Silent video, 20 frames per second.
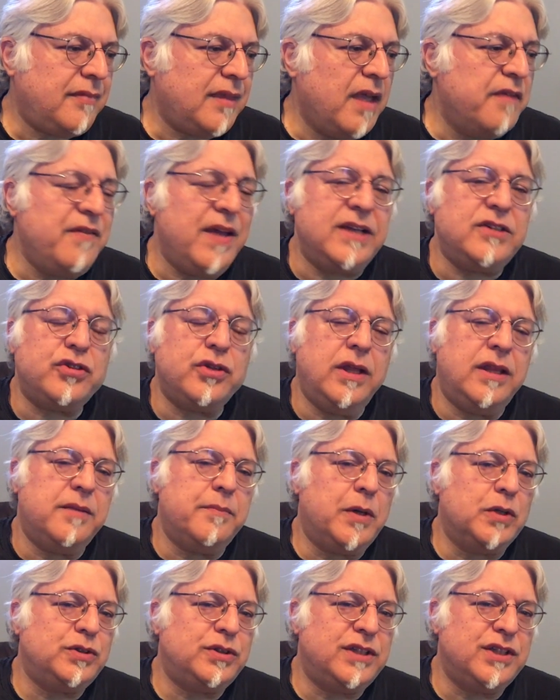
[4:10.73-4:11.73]
eventually the
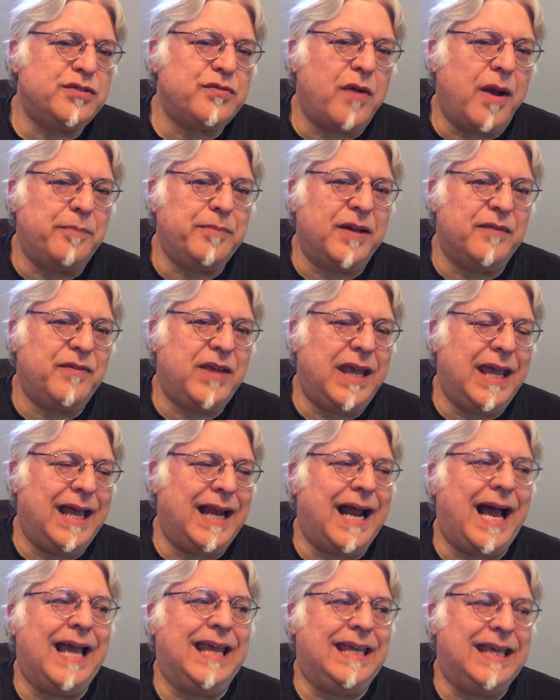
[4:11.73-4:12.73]
most disruptive kid
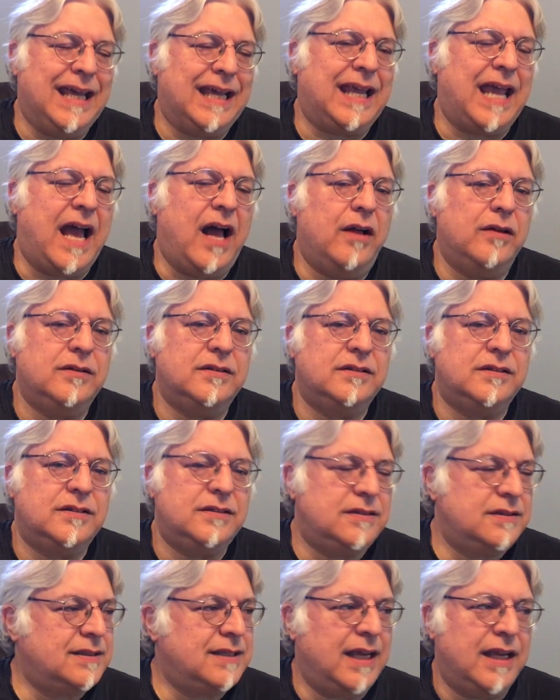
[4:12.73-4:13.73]
I kick out and
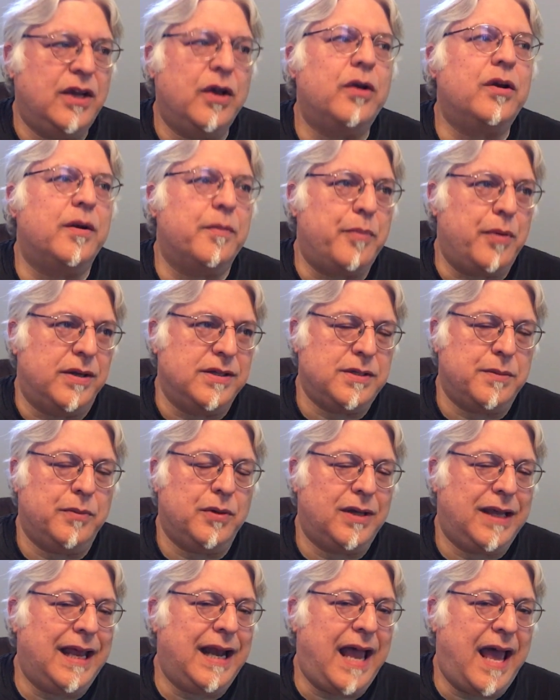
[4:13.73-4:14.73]
say, go to the principal,
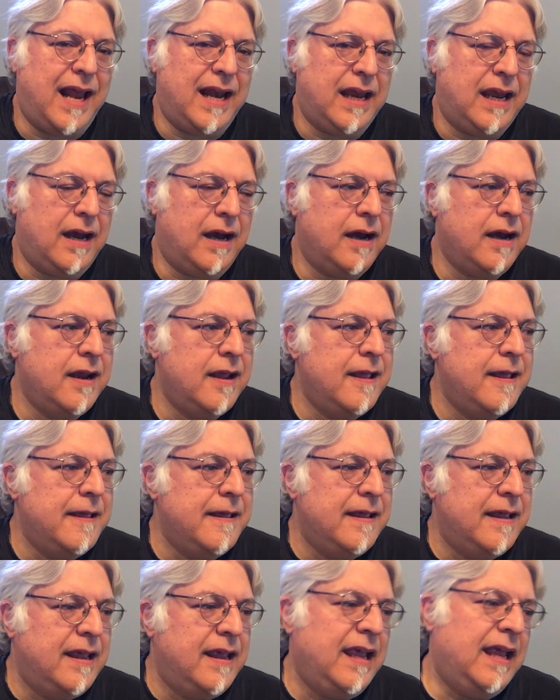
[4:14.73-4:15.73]
get out of here.
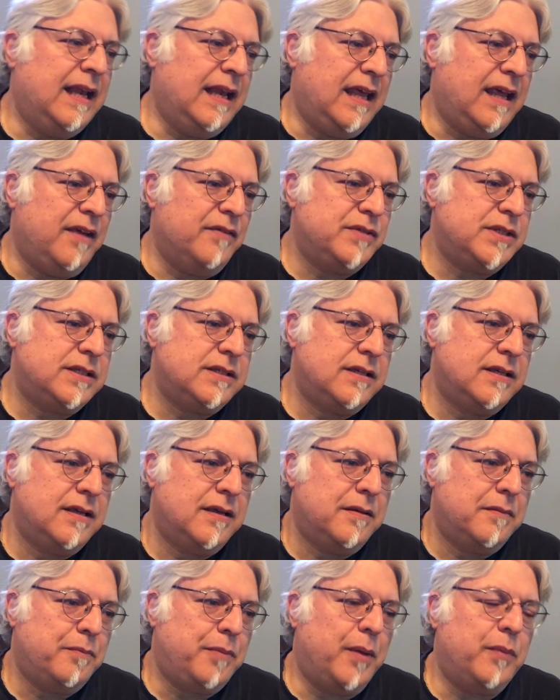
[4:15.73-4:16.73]
He leaves,
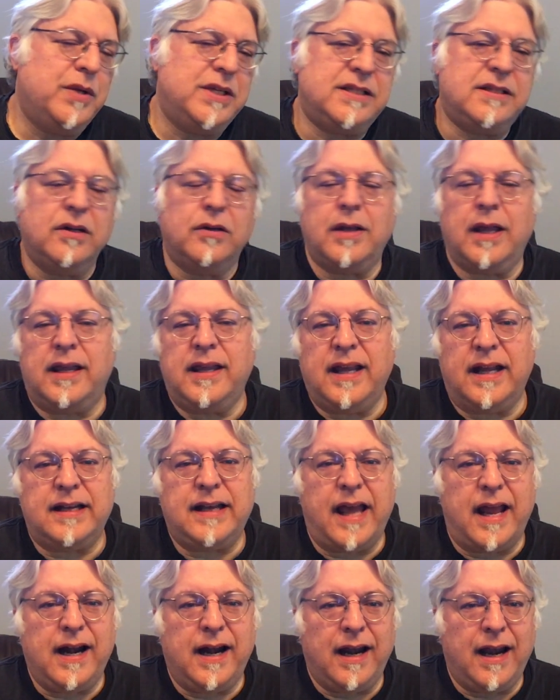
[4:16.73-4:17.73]
but we still get kicked
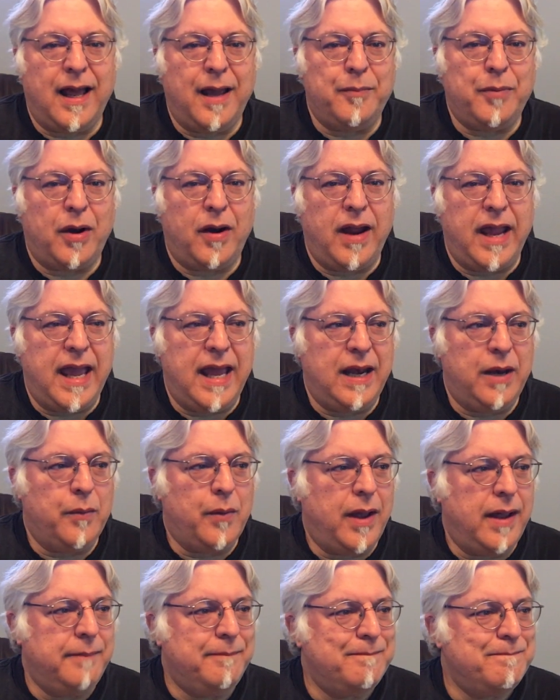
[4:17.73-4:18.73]
out of the library
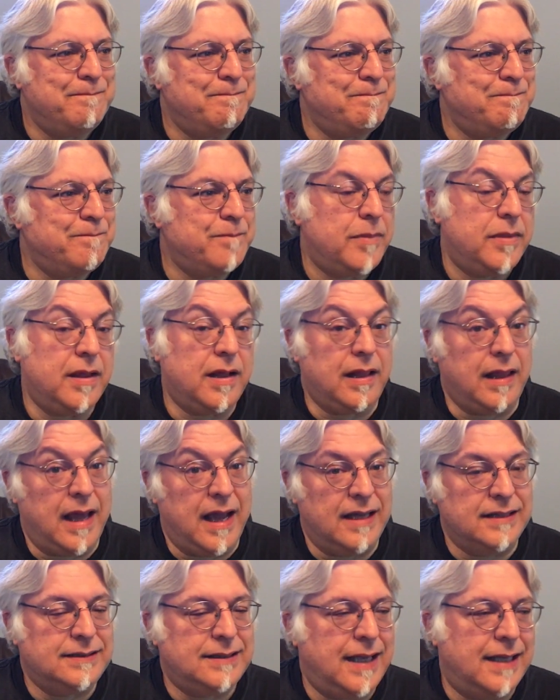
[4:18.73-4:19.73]
anyway, the
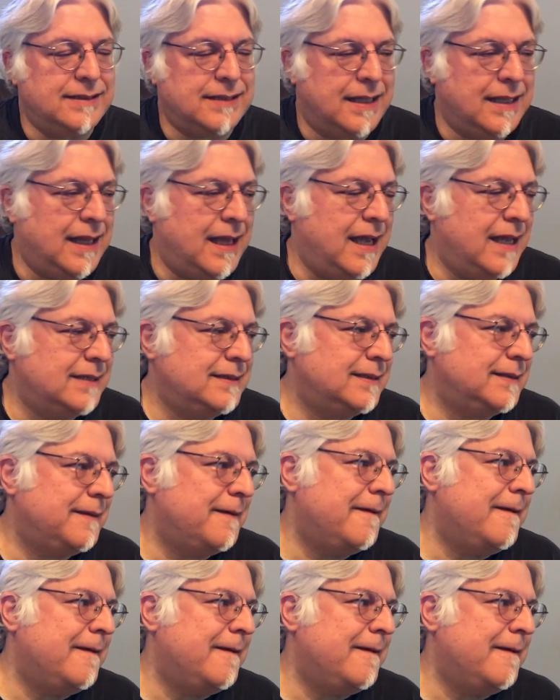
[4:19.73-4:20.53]
class, as a class.